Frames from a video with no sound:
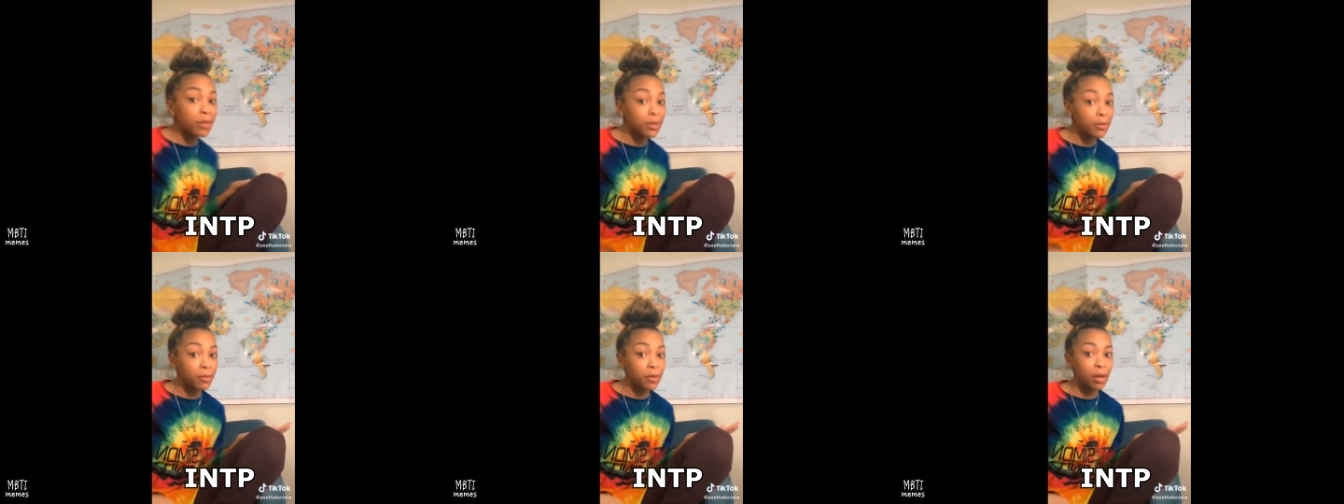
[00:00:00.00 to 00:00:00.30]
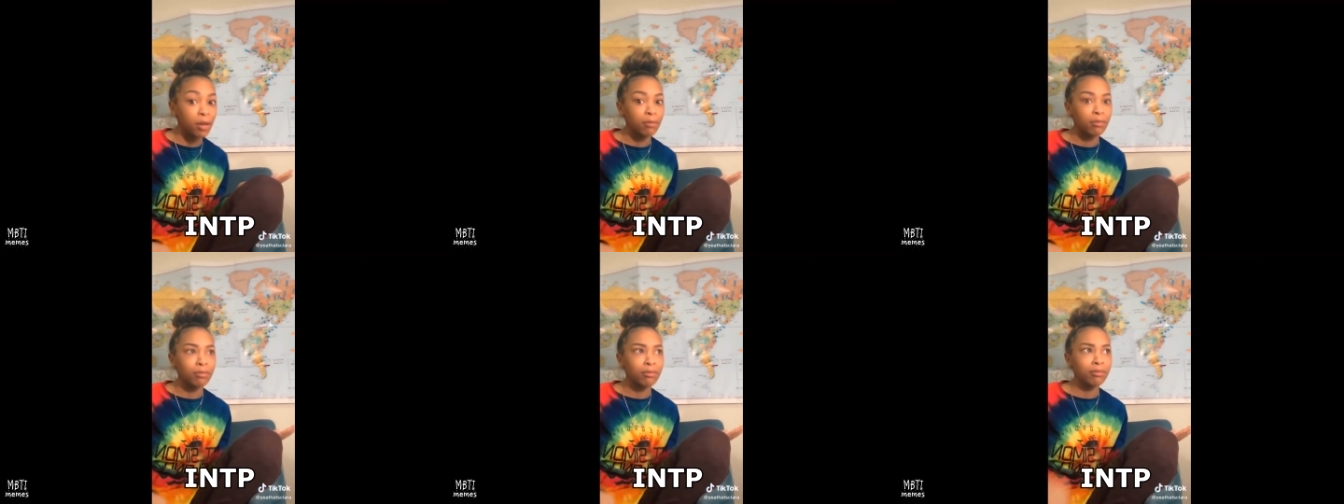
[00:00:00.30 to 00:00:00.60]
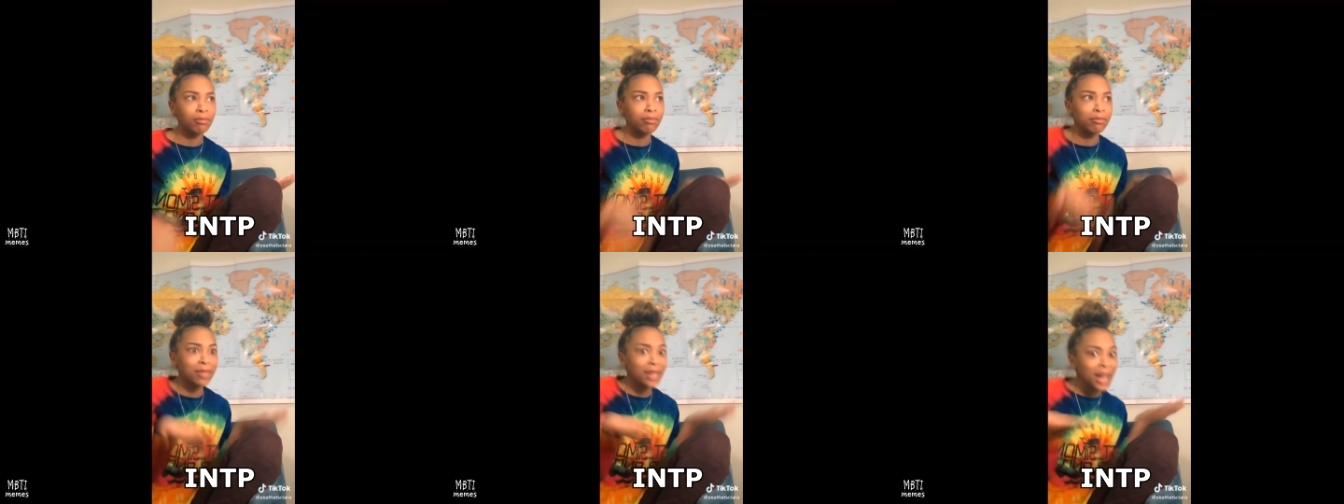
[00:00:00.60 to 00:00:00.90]
be from.
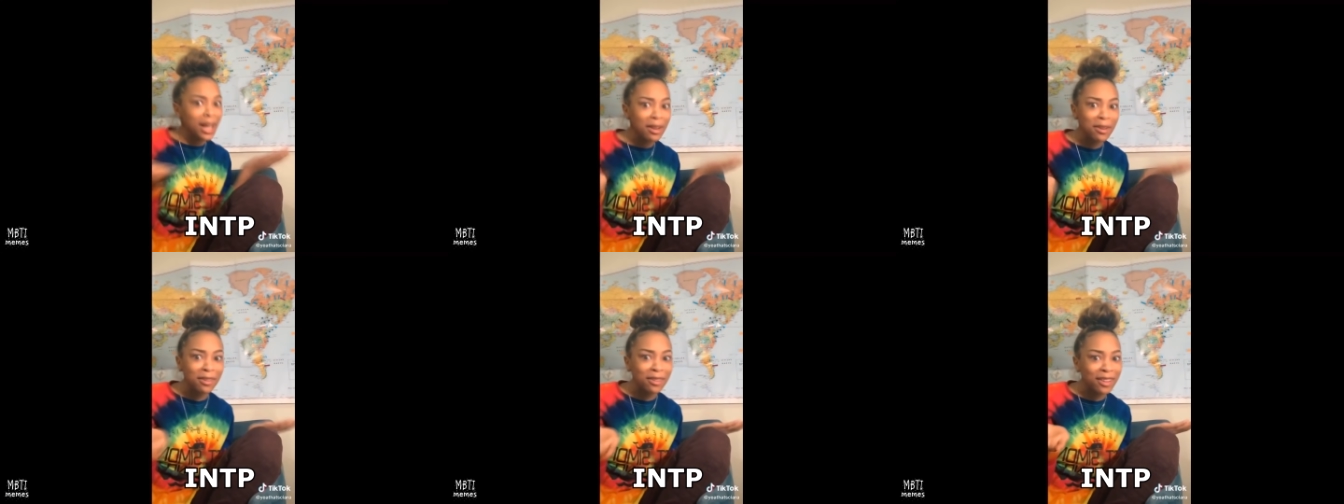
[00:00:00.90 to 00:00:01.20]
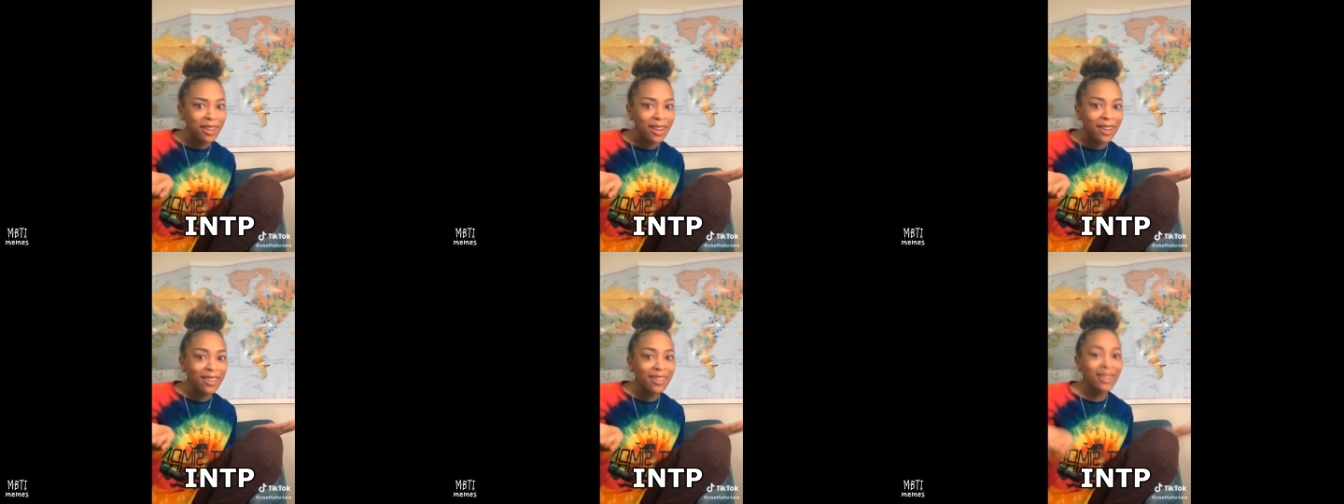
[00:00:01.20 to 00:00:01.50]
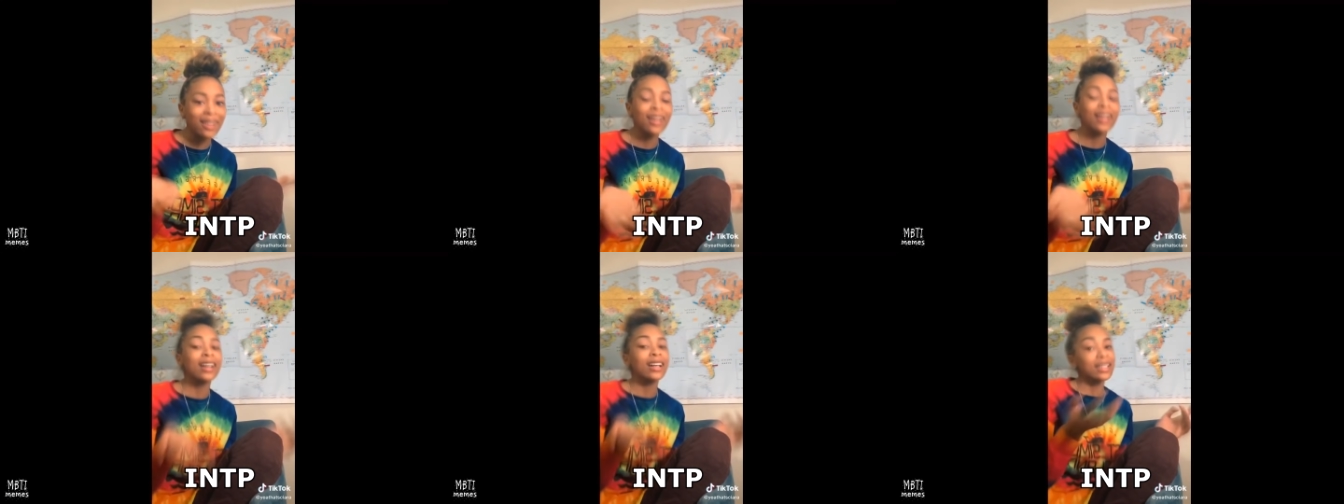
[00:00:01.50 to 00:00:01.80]
But I don't know,
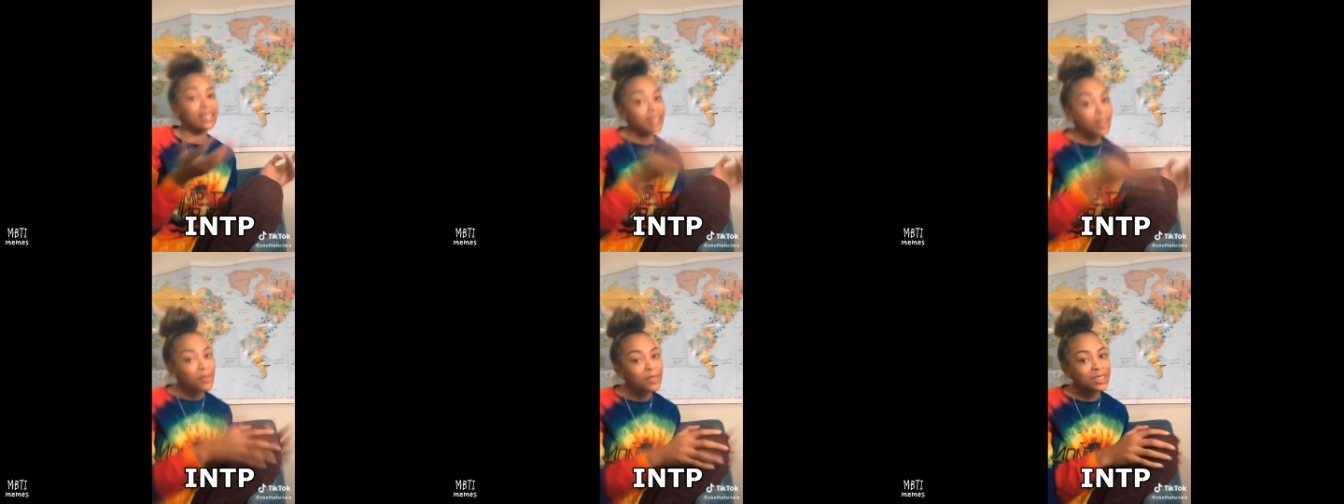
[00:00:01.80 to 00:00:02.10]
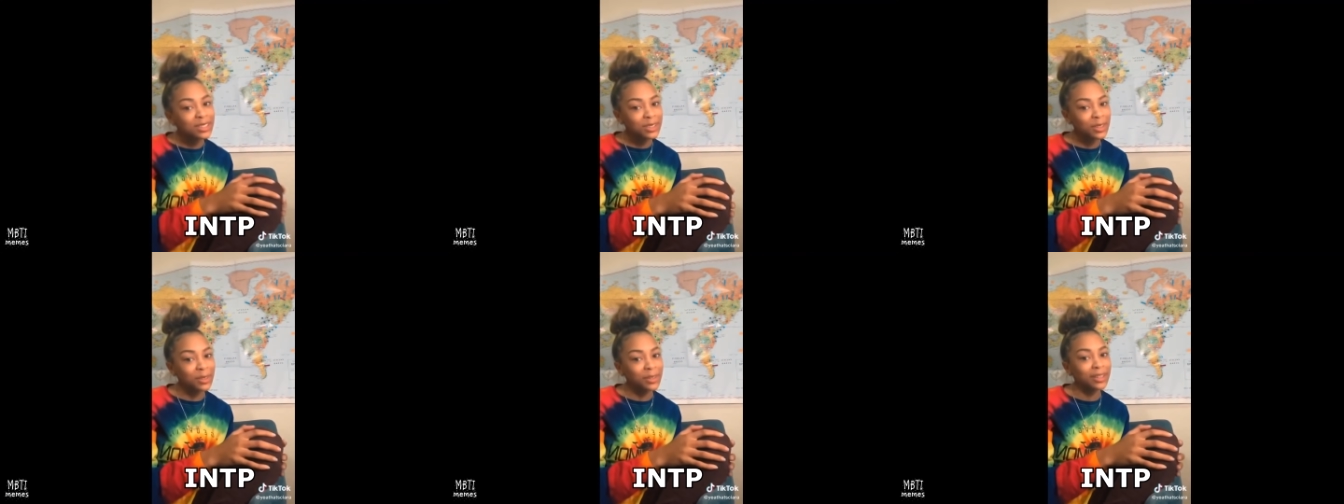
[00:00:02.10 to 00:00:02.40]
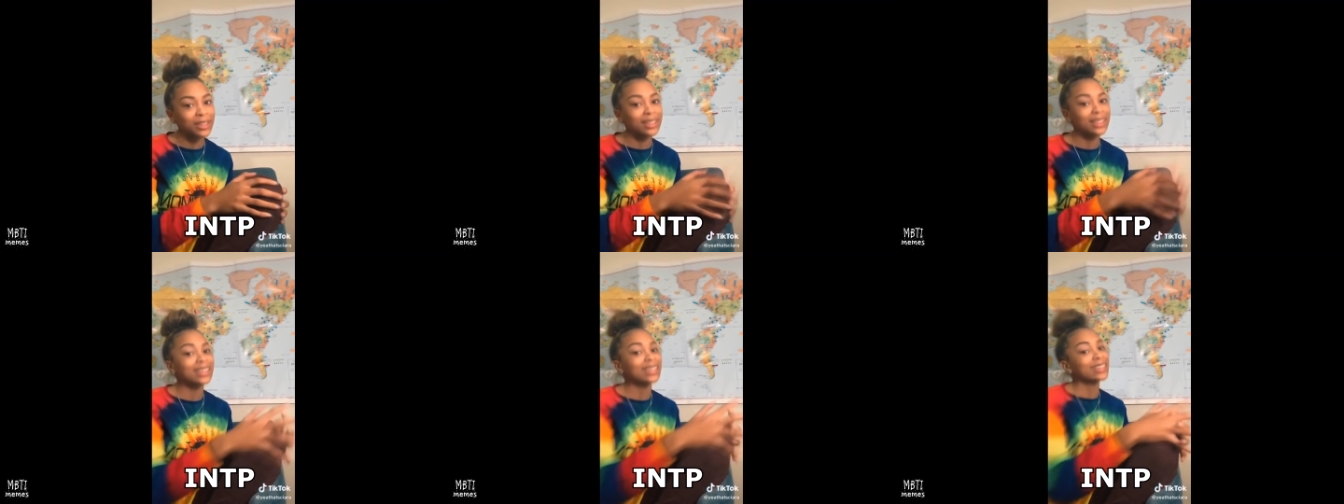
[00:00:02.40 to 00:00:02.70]
because I was
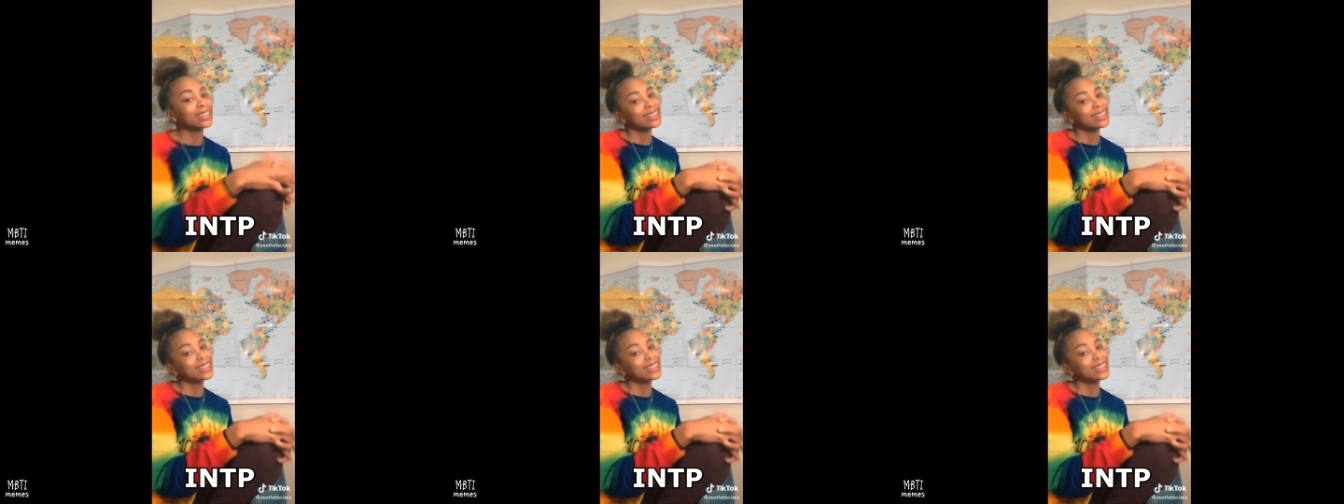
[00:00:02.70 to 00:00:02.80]
stolen.